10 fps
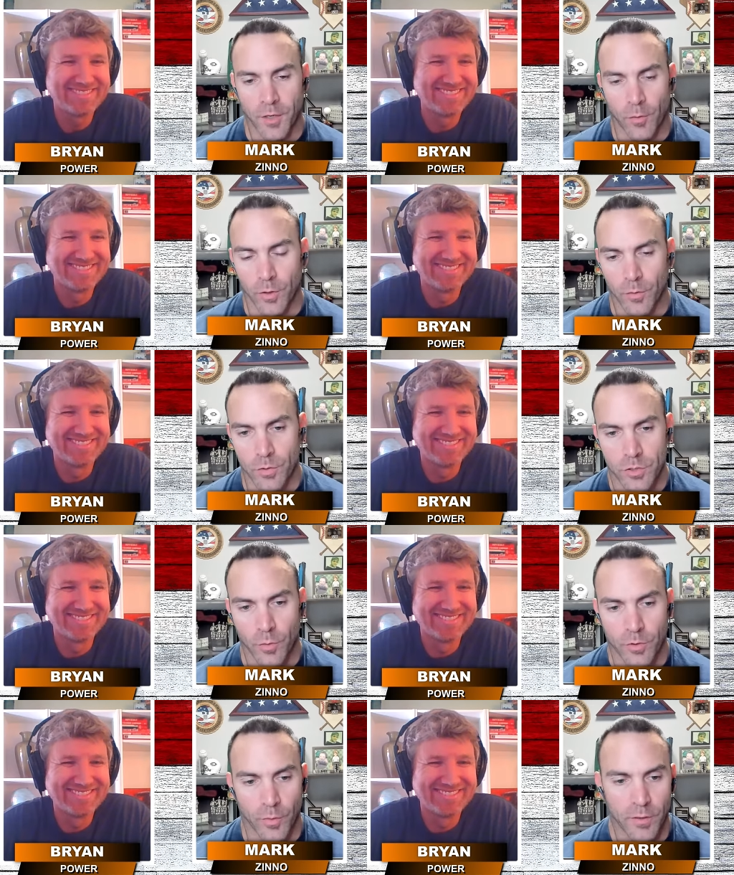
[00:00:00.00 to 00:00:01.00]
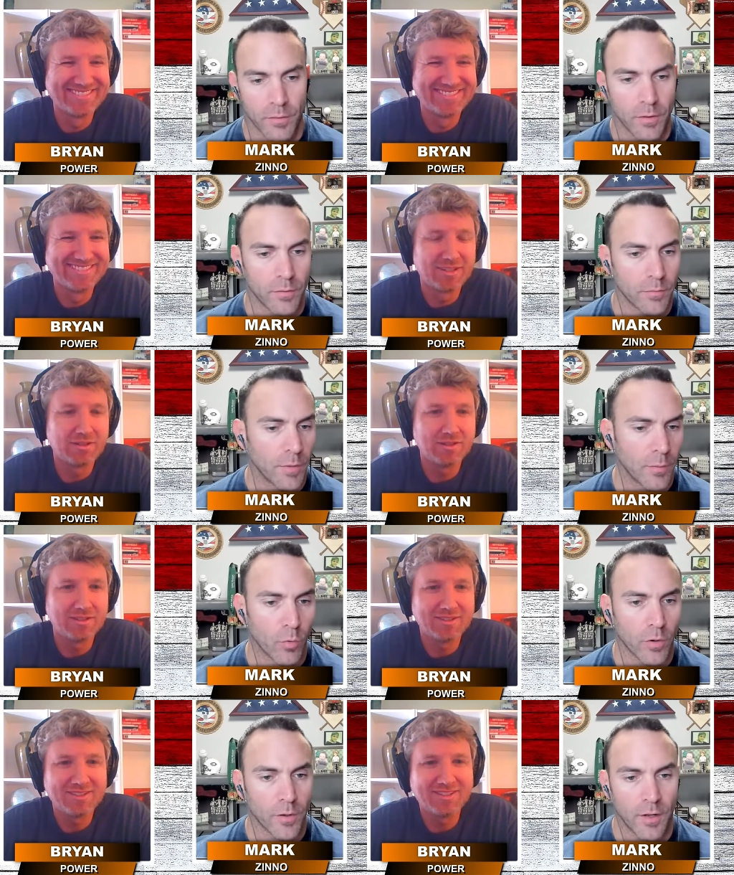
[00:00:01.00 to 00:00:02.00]
Speaker 1: I don't want to do this show with you
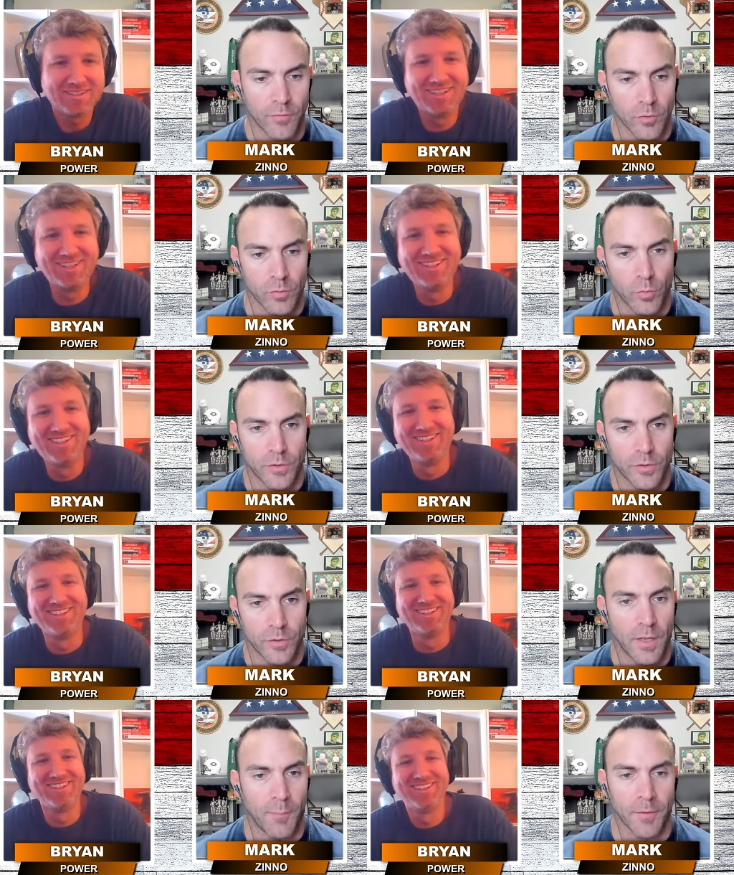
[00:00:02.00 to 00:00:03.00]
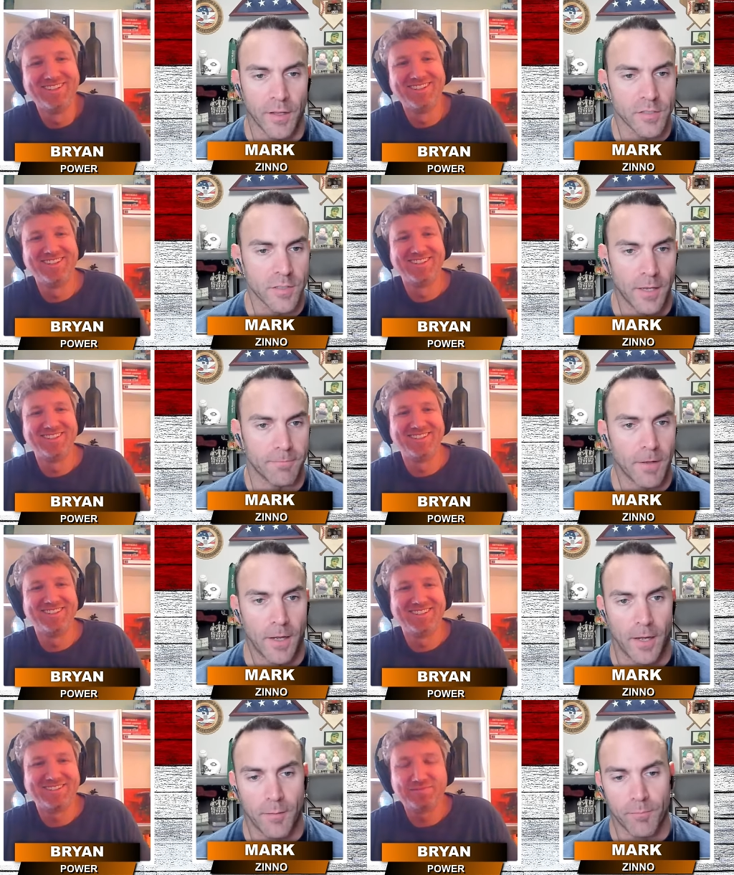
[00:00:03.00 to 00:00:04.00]
anymore after what happened last night.
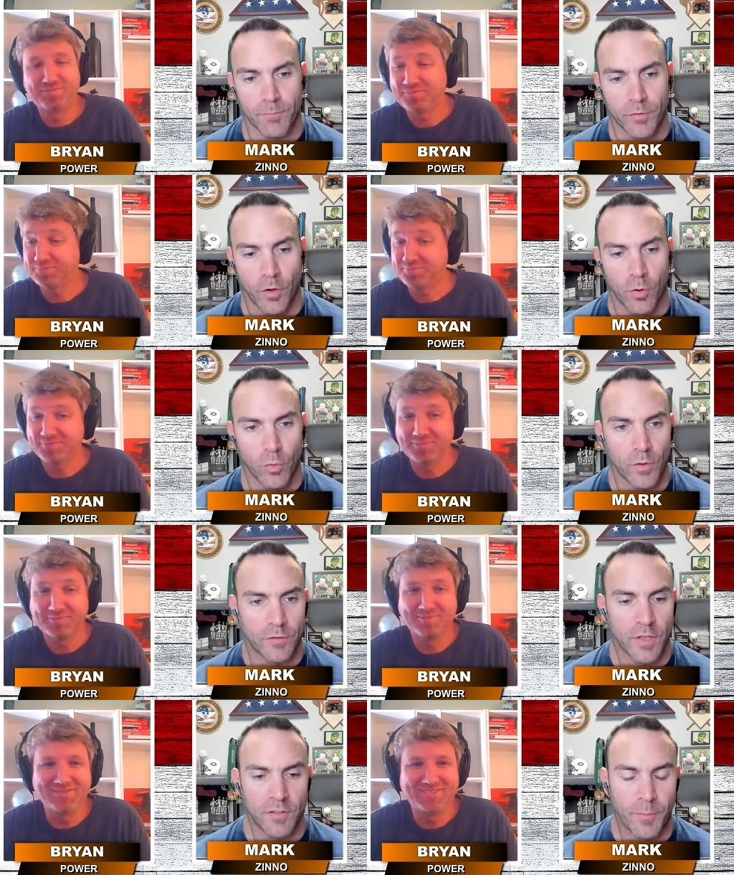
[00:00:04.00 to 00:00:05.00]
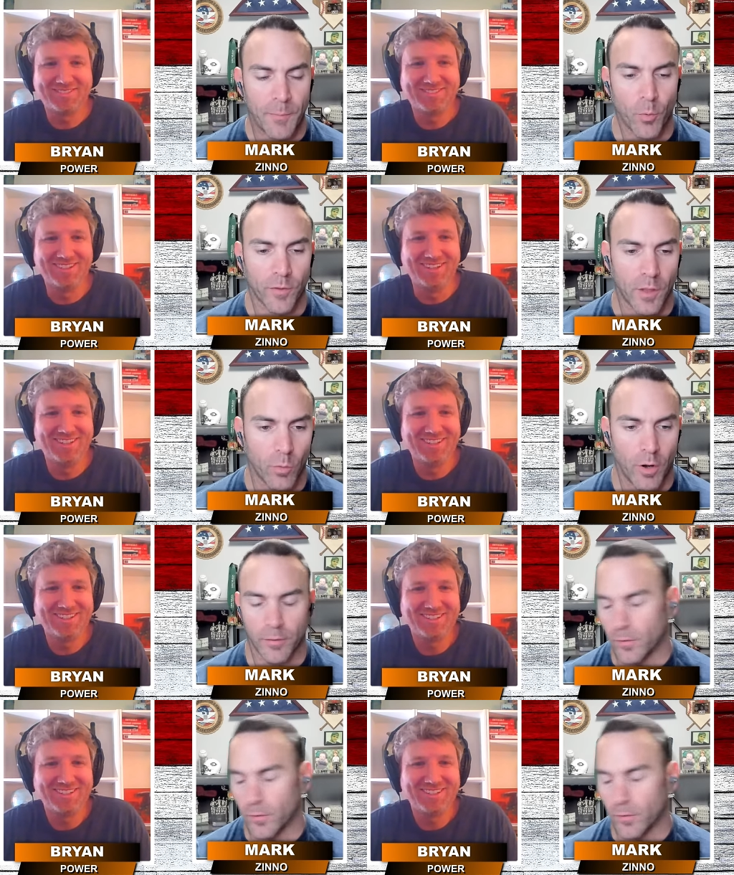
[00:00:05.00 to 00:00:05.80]
So let's give the people what they want.